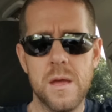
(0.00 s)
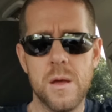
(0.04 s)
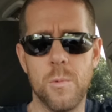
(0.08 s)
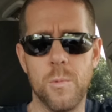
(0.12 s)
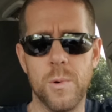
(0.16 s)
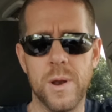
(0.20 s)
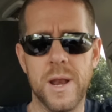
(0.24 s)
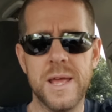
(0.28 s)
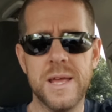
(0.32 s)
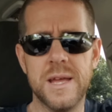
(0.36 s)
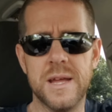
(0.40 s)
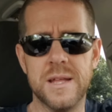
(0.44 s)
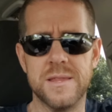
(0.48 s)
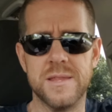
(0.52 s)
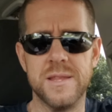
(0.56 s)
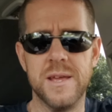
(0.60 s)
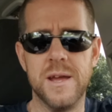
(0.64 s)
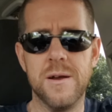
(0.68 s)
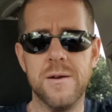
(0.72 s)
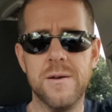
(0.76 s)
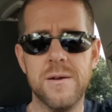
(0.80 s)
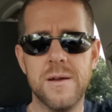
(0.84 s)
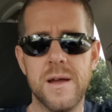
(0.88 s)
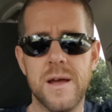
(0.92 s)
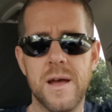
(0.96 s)
When I get
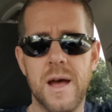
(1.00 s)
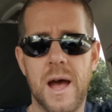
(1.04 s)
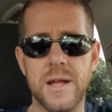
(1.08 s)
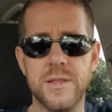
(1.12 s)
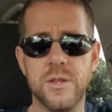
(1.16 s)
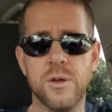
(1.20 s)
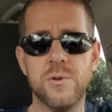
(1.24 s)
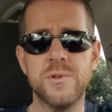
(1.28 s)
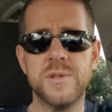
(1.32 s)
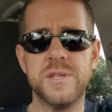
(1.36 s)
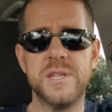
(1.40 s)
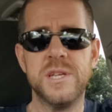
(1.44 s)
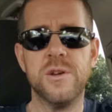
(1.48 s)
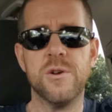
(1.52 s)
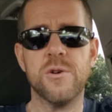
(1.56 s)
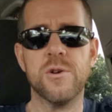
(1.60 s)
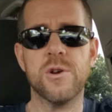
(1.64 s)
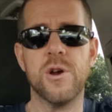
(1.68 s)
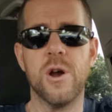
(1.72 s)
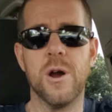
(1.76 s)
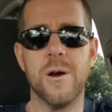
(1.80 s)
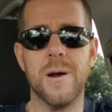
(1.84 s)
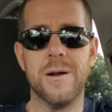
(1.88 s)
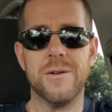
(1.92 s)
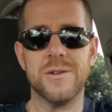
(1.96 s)
there, I don't see her
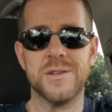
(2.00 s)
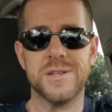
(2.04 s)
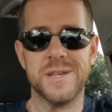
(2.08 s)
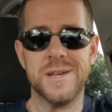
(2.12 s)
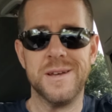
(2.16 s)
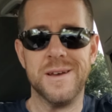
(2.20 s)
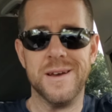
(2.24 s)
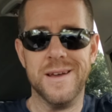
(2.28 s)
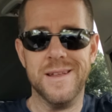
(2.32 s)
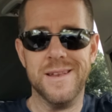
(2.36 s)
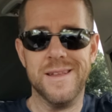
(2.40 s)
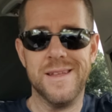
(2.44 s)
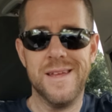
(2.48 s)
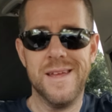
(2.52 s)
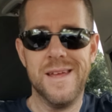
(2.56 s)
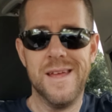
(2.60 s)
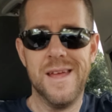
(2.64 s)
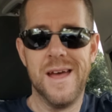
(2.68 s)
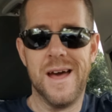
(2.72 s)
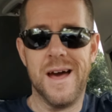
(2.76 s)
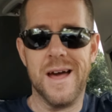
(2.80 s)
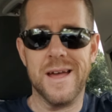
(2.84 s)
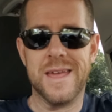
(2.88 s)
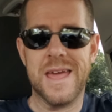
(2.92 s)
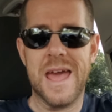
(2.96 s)
car outside.
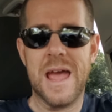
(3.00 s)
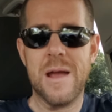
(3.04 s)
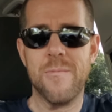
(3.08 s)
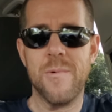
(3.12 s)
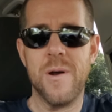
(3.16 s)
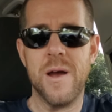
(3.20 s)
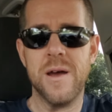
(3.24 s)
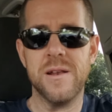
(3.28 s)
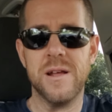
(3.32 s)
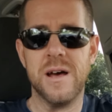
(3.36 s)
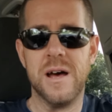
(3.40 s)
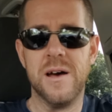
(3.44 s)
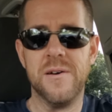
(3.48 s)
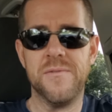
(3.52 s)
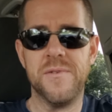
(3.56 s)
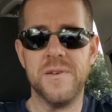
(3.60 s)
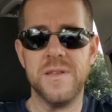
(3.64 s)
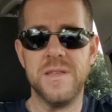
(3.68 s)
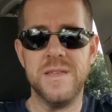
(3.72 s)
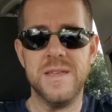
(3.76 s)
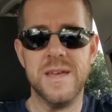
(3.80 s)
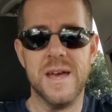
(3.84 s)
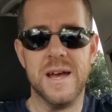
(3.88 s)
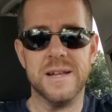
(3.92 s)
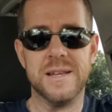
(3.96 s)
I can't write off
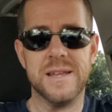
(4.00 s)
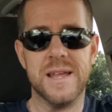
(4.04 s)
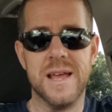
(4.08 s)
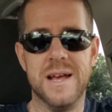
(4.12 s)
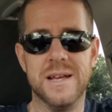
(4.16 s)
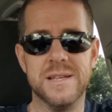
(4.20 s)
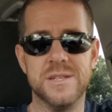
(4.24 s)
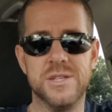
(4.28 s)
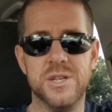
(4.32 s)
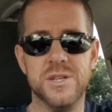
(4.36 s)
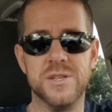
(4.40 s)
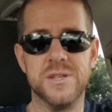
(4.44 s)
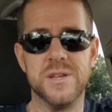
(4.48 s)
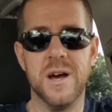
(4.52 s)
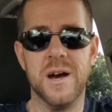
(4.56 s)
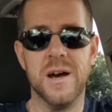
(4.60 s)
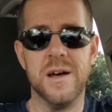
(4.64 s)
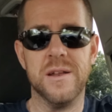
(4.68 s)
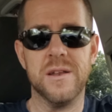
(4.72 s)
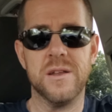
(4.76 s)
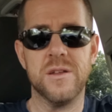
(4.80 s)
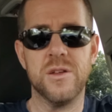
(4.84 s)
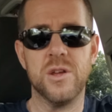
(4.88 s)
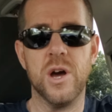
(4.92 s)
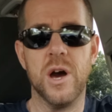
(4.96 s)
yet as she's
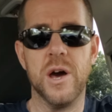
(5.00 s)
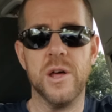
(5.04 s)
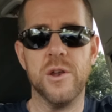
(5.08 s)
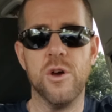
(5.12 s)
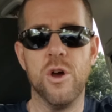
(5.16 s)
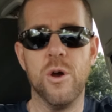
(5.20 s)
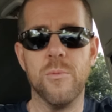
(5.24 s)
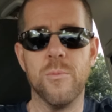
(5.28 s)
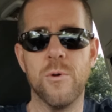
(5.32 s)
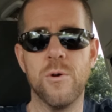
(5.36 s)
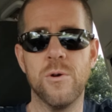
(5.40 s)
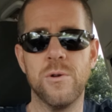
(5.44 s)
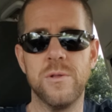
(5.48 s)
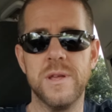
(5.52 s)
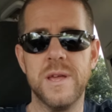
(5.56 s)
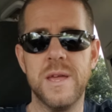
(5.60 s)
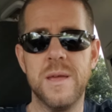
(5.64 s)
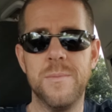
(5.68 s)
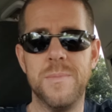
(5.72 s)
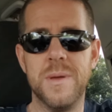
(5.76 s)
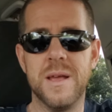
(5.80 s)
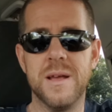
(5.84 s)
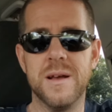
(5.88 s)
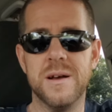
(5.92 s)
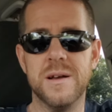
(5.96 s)
gone home early
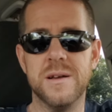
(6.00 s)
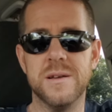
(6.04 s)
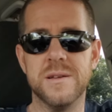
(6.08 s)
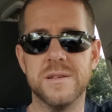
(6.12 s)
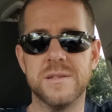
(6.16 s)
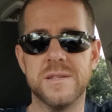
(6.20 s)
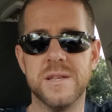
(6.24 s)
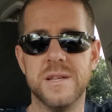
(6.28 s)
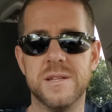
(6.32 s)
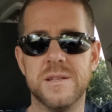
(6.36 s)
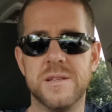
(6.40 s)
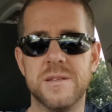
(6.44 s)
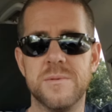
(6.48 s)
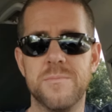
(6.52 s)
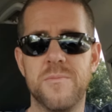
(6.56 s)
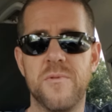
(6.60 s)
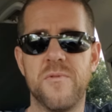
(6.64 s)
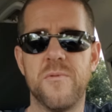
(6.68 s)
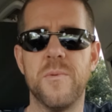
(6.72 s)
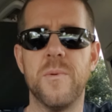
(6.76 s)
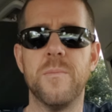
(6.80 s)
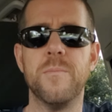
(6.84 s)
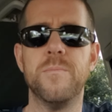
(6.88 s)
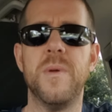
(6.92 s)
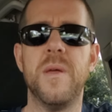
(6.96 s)
because it's
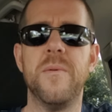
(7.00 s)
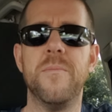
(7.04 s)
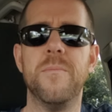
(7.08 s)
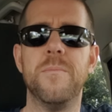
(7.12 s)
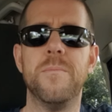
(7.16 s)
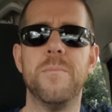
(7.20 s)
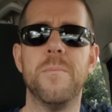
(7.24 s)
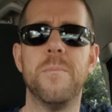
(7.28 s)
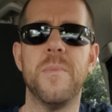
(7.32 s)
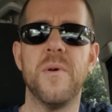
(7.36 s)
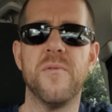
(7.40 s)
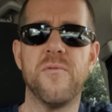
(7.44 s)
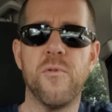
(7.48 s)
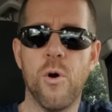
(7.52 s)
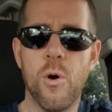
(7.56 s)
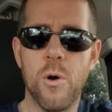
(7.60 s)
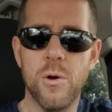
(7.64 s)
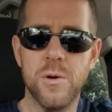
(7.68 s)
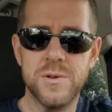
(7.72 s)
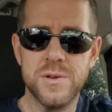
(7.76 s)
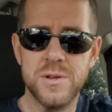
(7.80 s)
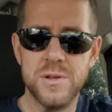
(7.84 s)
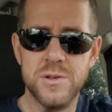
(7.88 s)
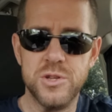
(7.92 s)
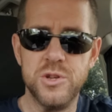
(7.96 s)
due
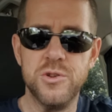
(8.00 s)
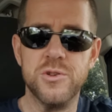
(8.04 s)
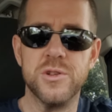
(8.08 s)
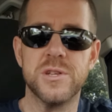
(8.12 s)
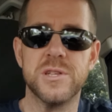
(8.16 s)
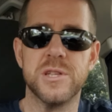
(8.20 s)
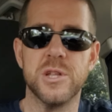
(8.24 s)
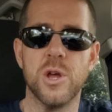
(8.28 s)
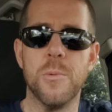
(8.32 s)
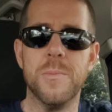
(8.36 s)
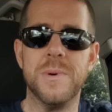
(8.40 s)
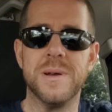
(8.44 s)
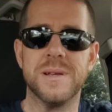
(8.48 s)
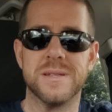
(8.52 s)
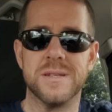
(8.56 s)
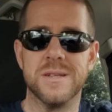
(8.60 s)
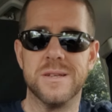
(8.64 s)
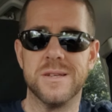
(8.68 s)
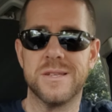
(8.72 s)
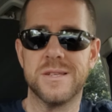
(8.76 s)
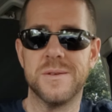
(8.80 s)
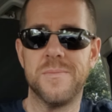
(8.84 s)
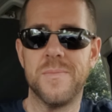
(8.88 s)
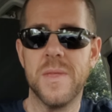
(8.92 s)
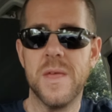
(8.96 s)
to slow
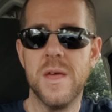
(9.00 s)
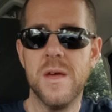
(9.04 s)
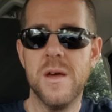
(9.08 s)
business.